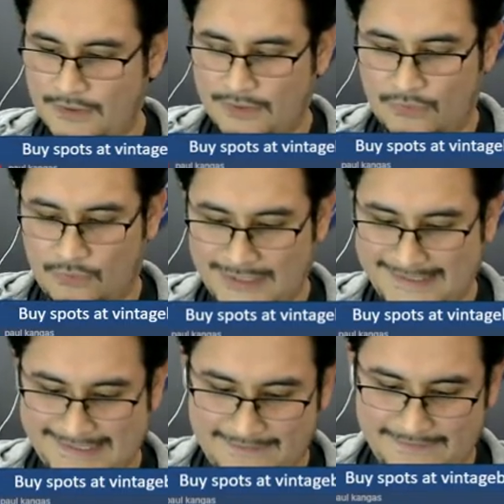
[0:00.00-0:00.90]
One
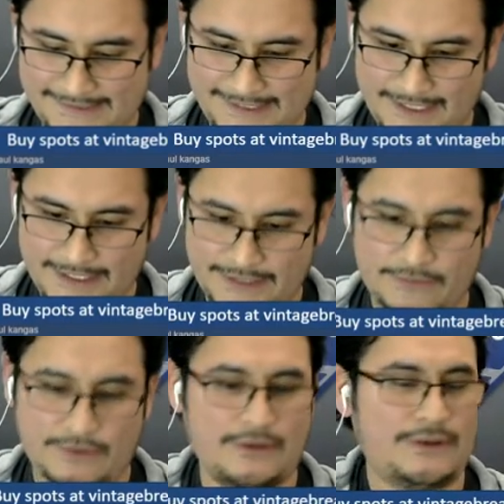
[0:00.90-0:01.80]
seventeen.
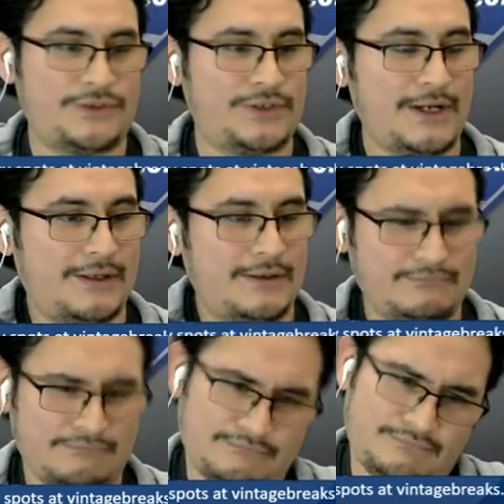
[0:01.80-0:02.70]
John
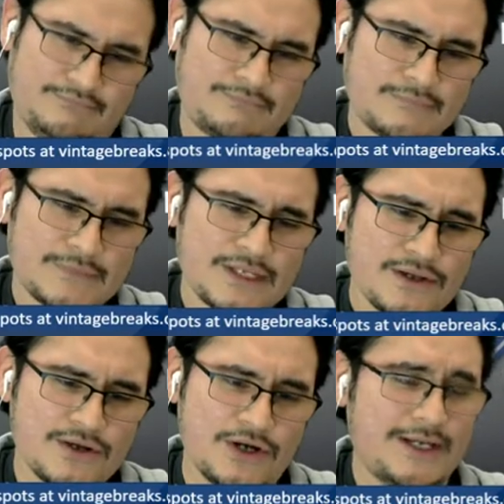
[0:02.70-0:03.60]

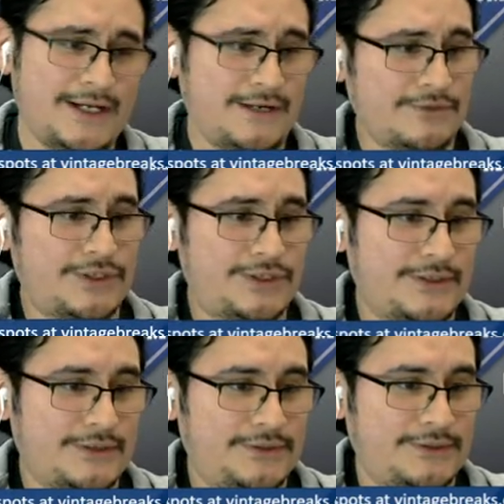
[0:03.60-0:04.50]
Kirk
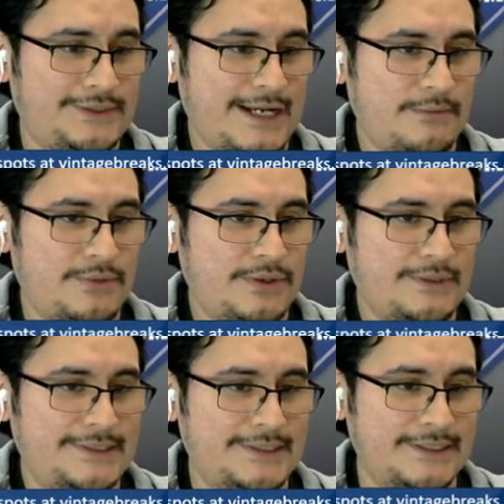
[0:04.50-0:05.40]
Hinrich to Daniel
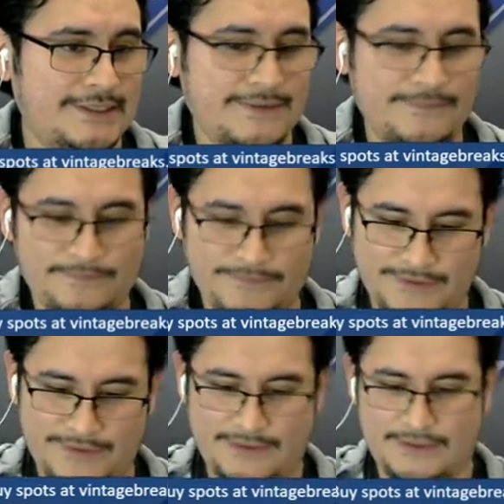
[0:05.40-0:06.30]
Brewington.
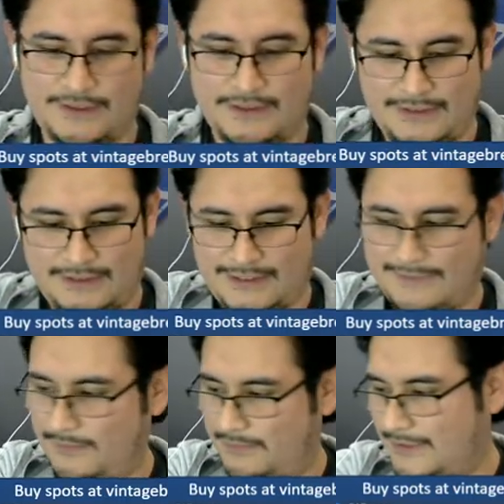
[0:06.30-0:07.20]
I
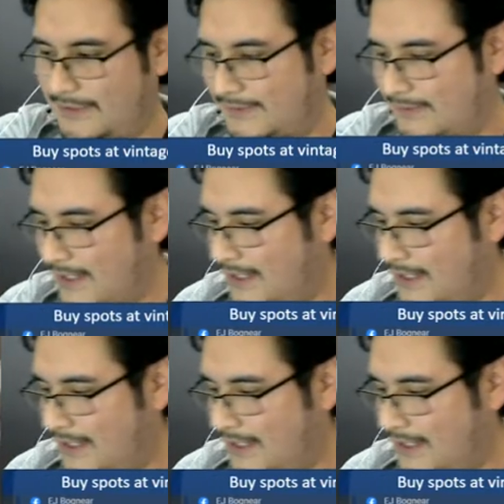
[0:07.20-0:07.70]
have to put this away.